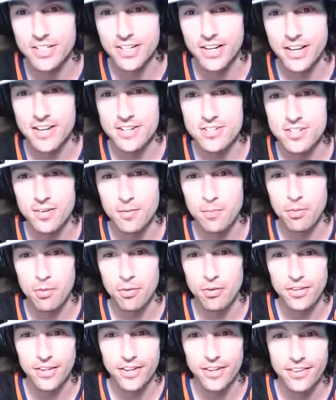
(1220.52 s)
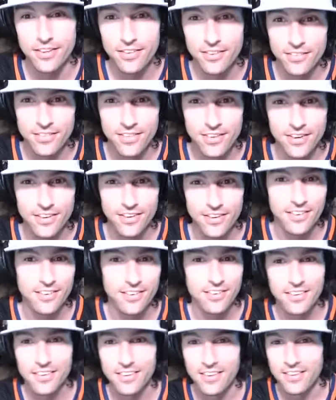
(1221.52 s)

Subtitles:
Nation can pull together their